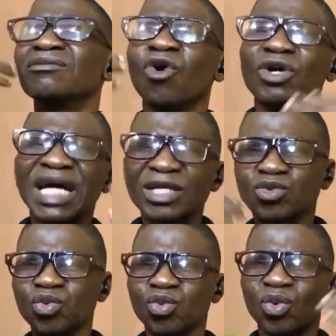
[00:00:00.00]
others
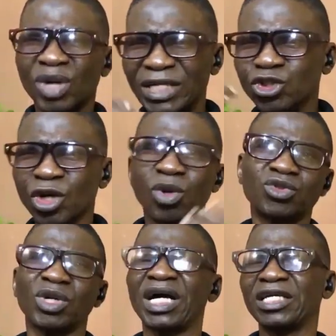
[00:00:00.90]
will enjoy what
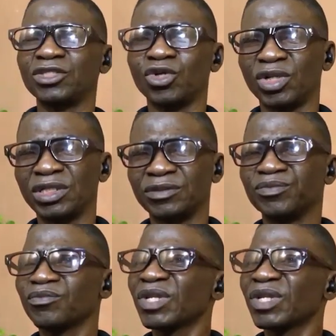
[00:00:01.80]
you are enjoying.